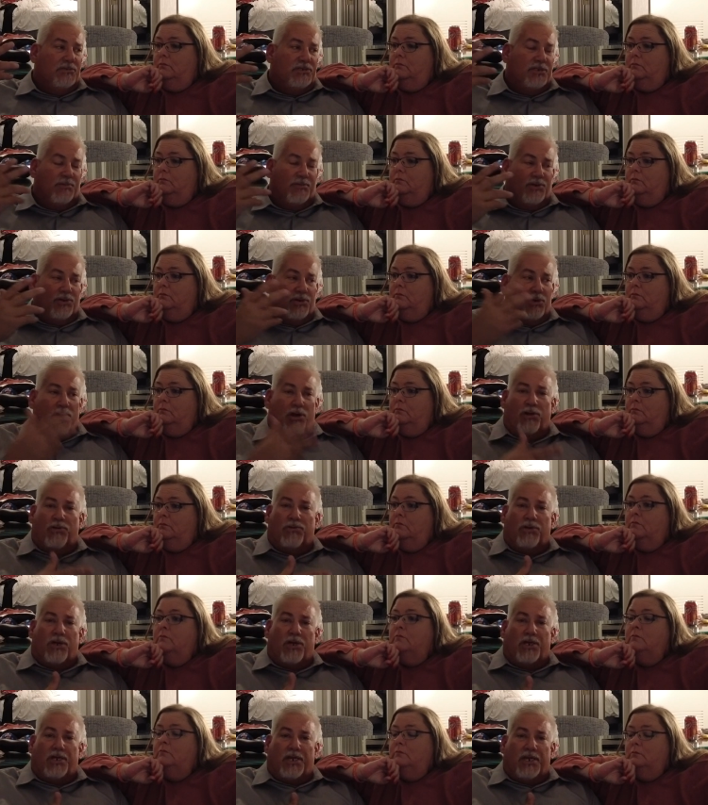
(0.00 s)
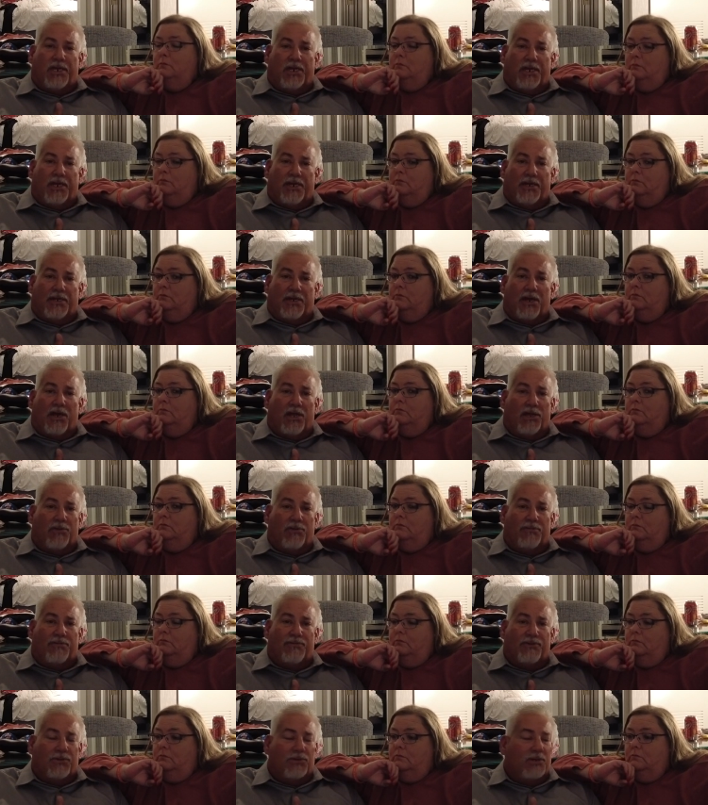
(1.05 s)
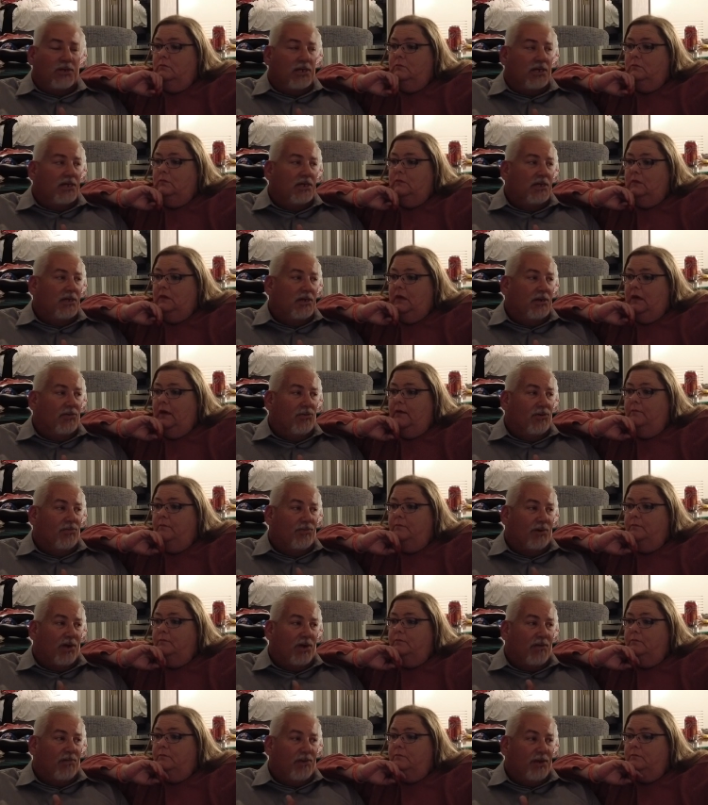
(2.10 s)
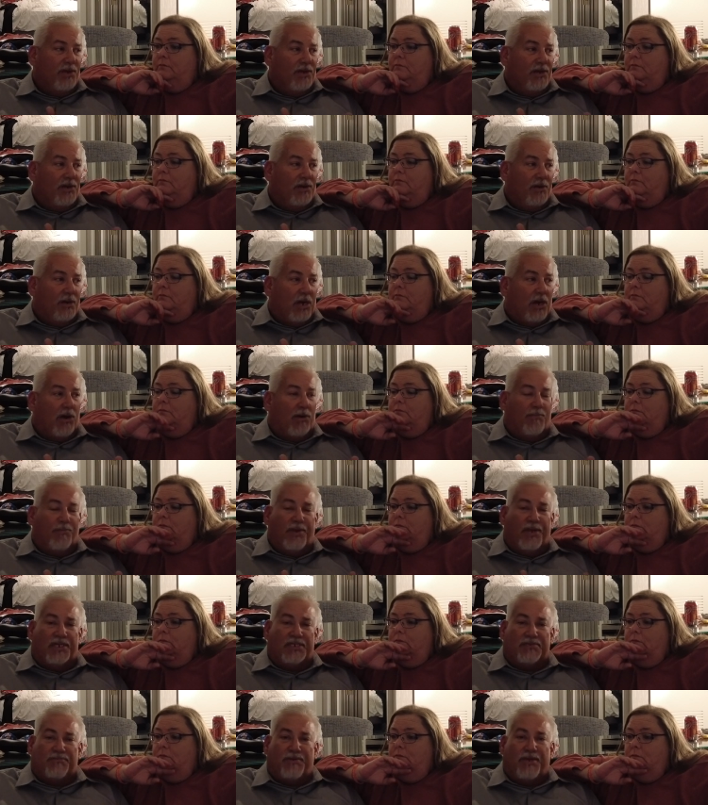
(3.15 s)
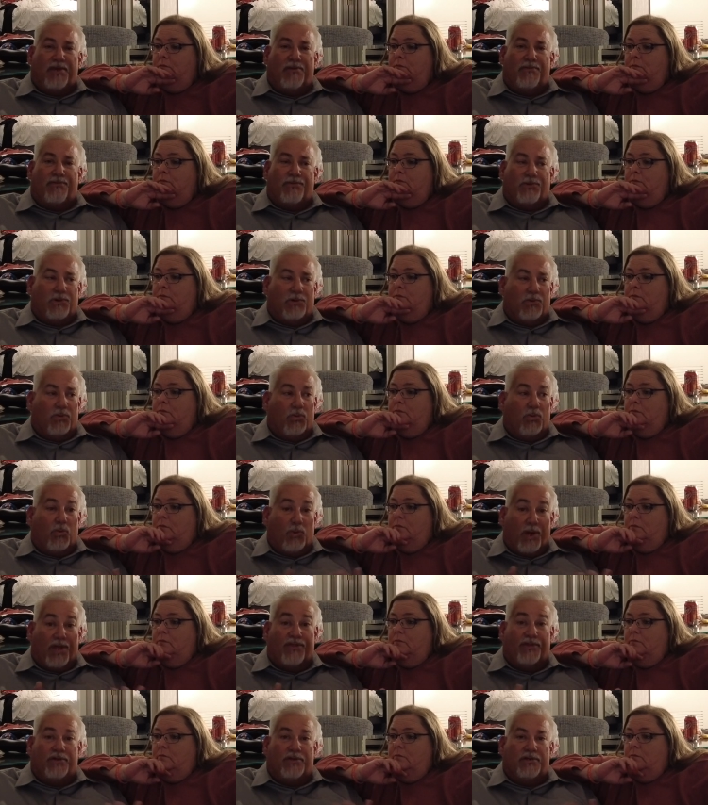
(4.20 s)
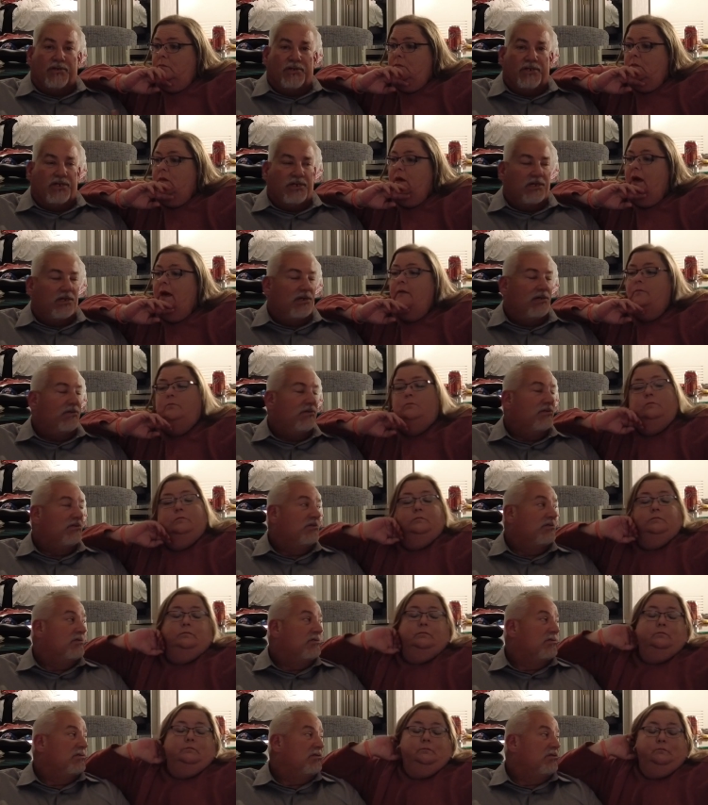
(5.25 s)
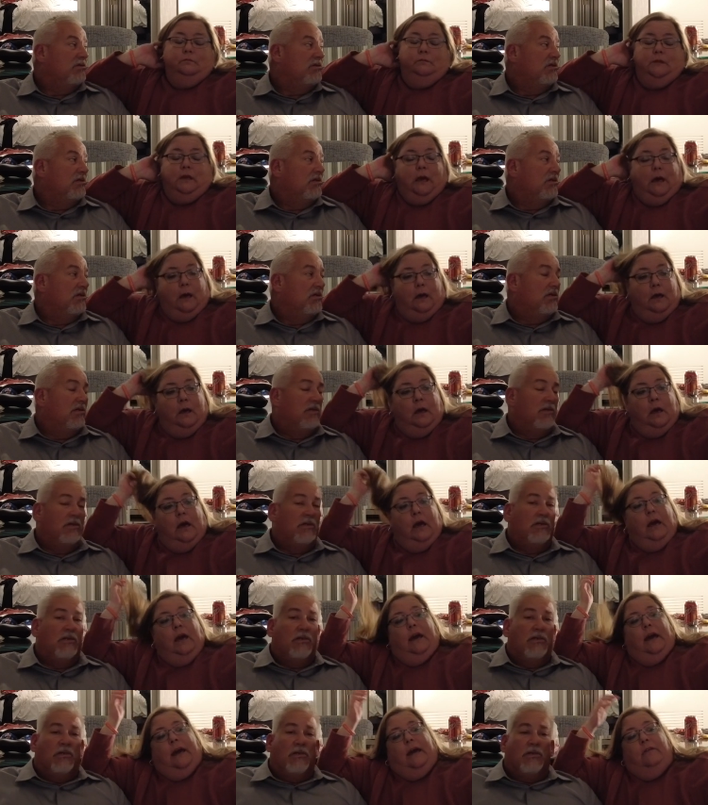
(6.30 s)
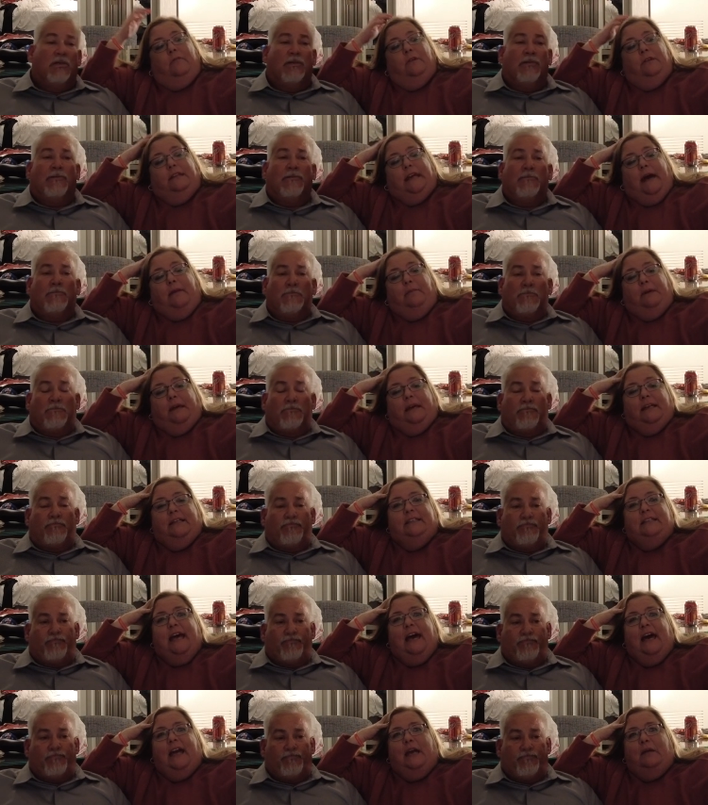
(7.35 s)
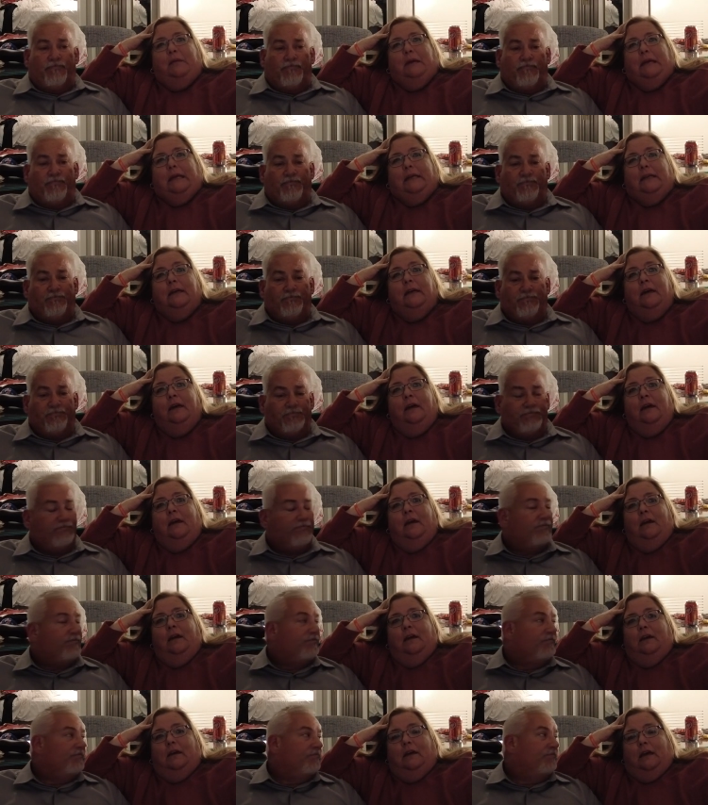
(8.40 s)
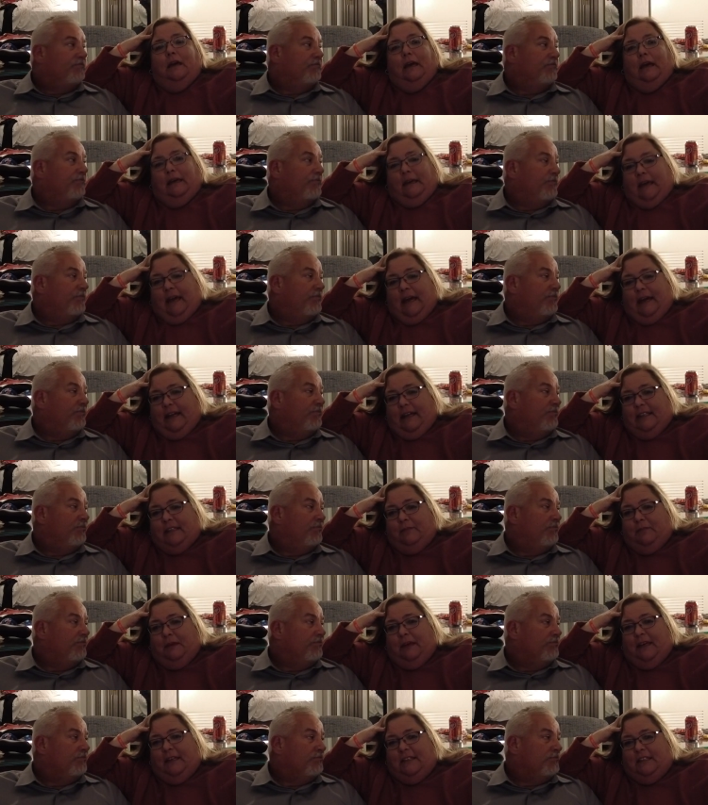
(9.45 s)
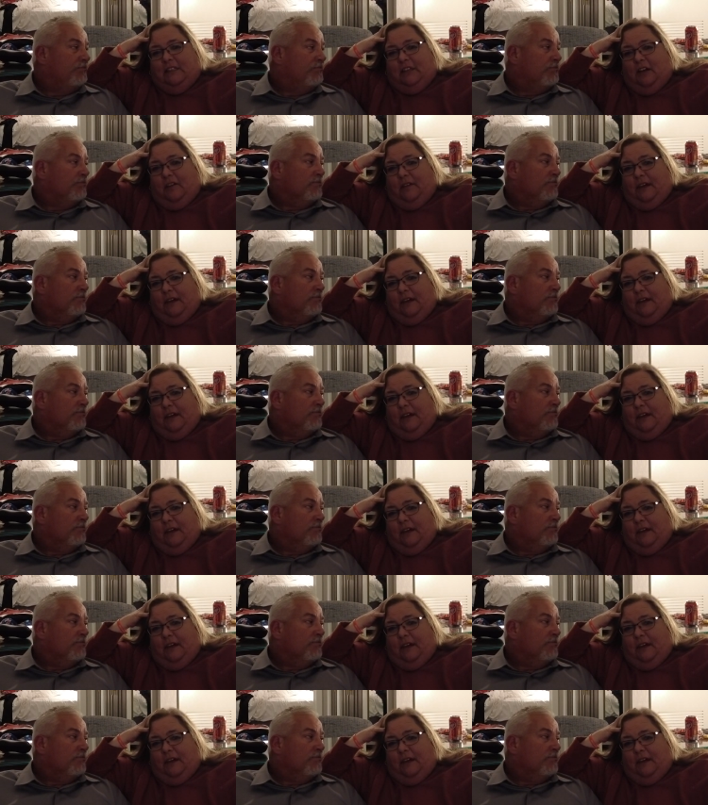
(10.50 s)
Speaker 1: Seminole Hard Rock in, in Hollywood, Florida. Yeah. Would probably be their, our best bet for weather.
Speaker 2: Yeah. Yeah. And with that being said, I mean... again, it's because it's our